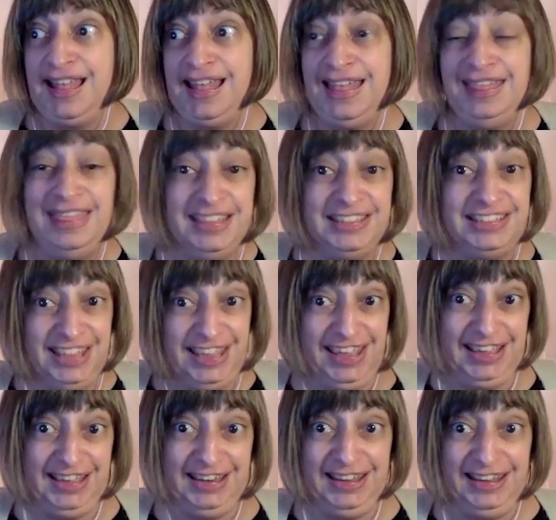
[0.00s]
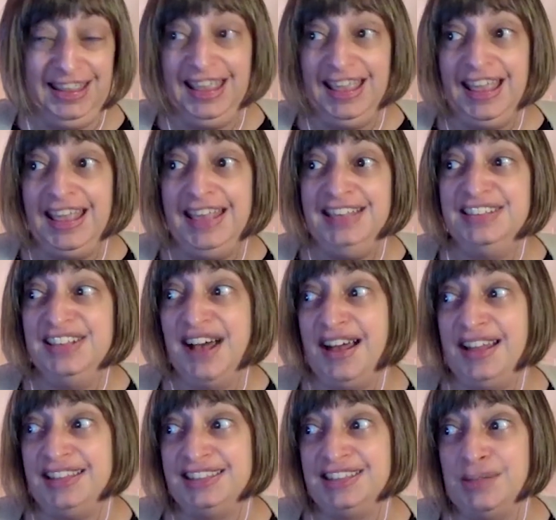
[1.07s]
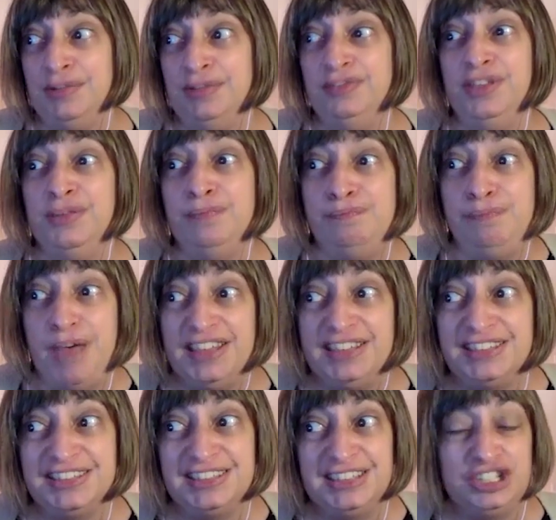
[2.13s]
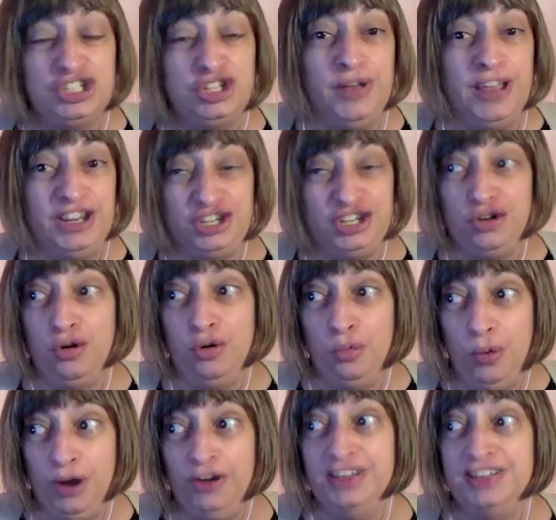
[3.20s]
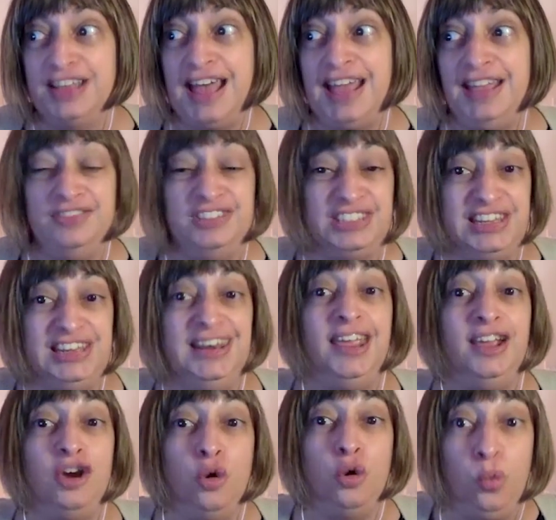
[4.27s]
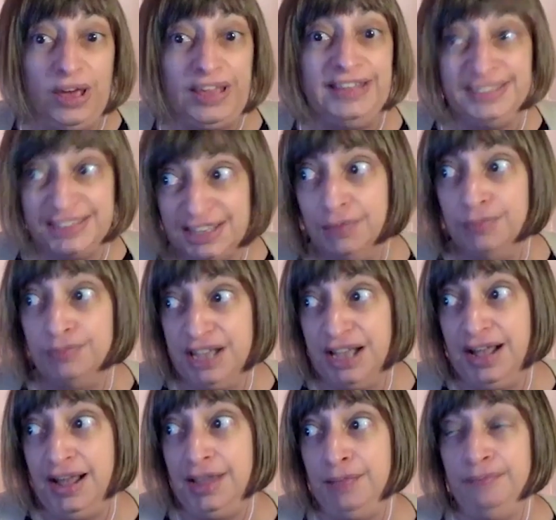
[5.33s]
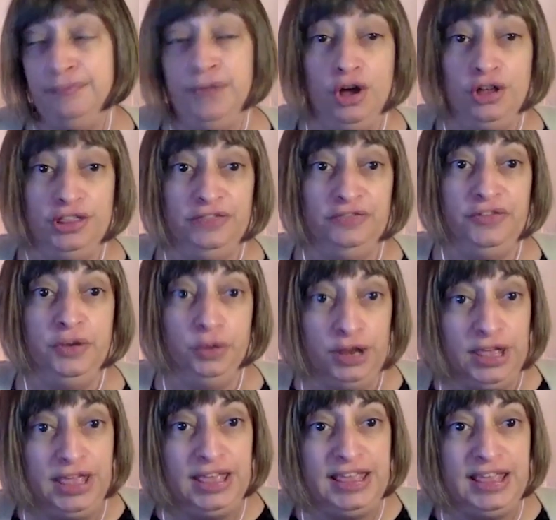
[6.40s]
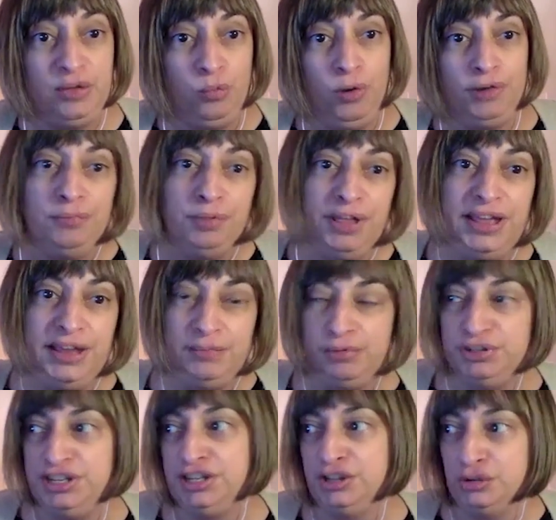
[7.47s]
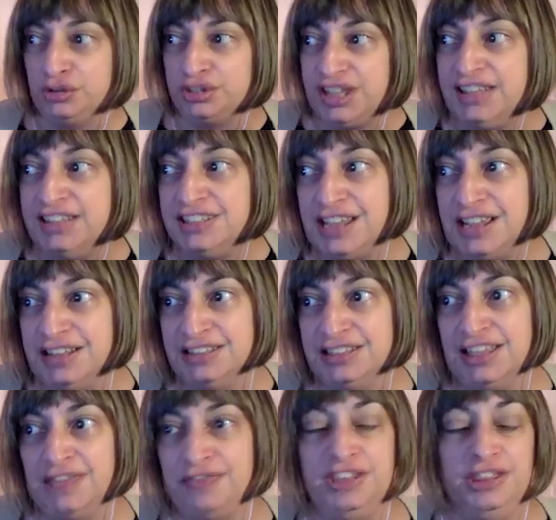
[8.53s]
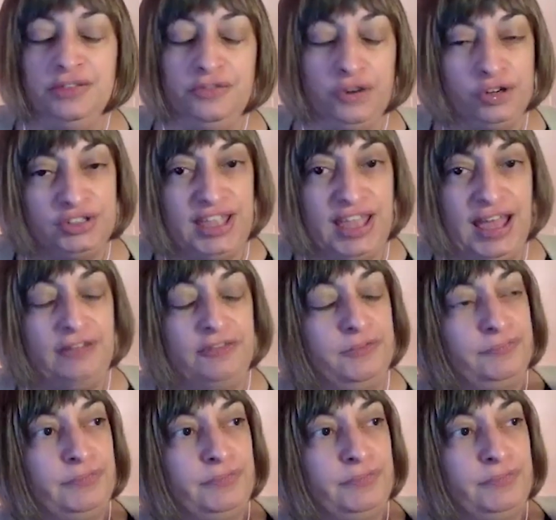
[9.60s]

this kid, he's got some of the best situational awareness I have seen in quite some time on the field. He had one play in particular, 10 seconds left in the first half.